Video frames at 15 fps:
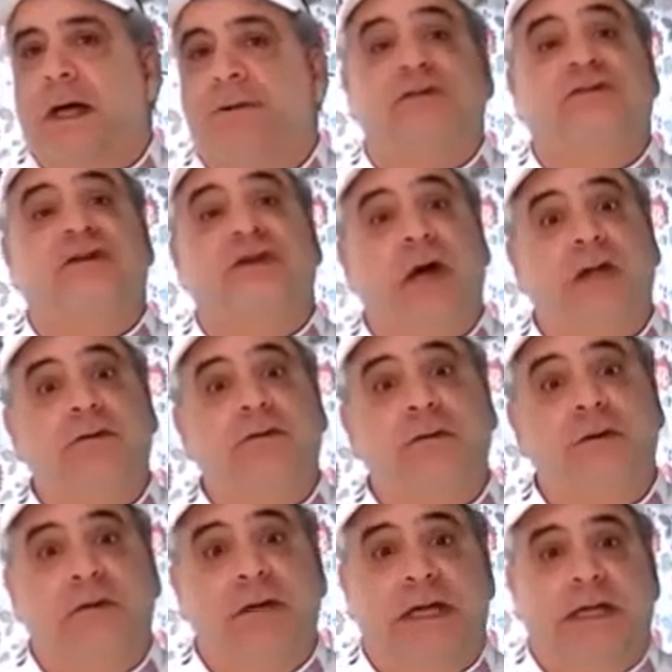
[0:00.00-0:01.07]
There's another
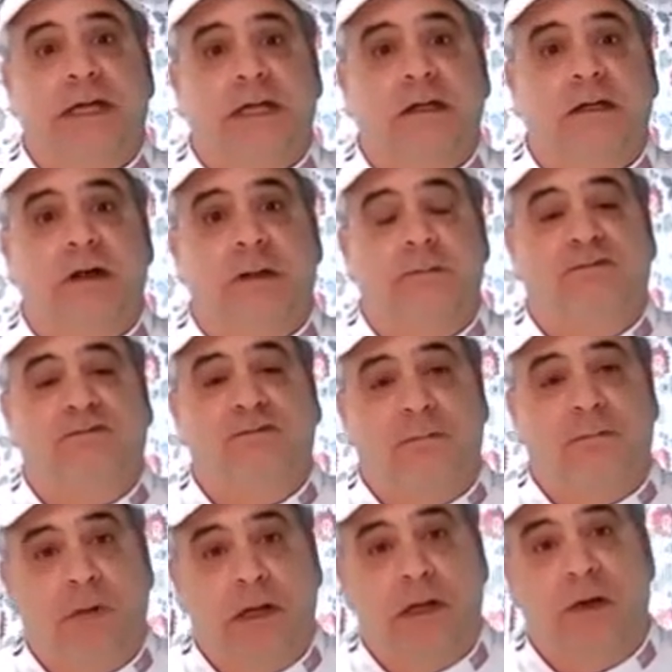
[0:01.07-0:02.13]
ingredient that comes
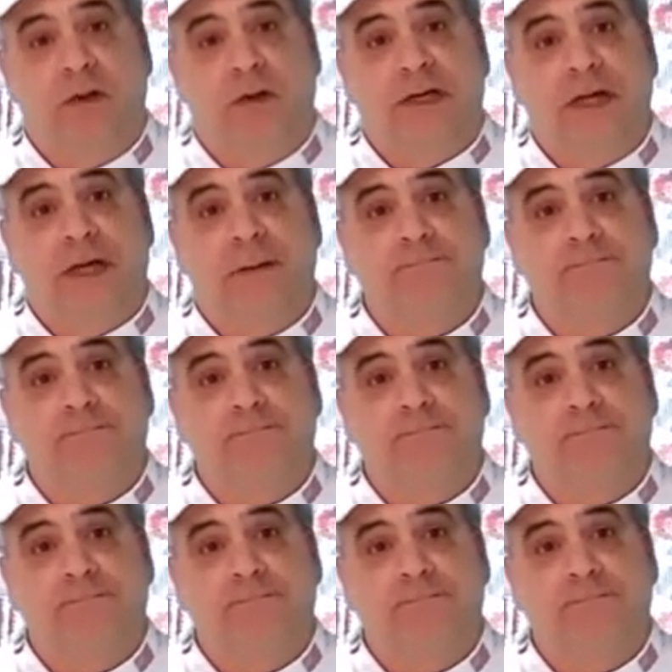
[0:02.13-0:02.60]
from Bologna,